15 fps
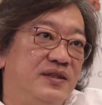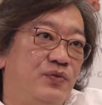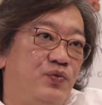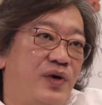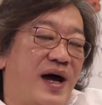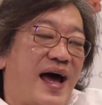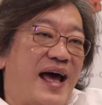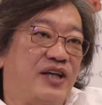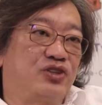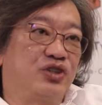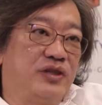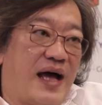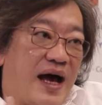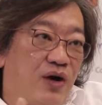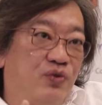we are
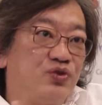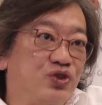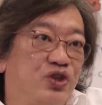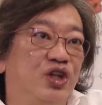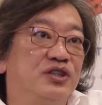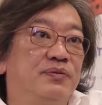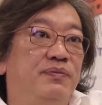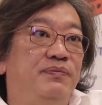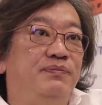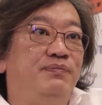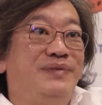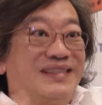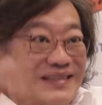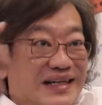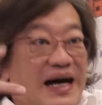actually outsourced,
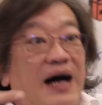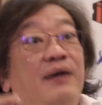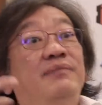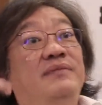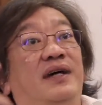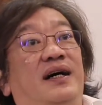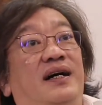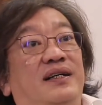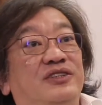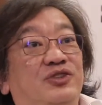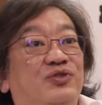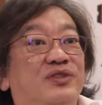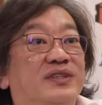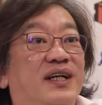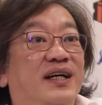become a
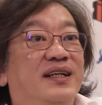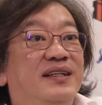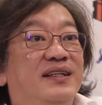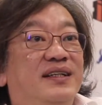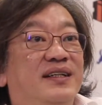user,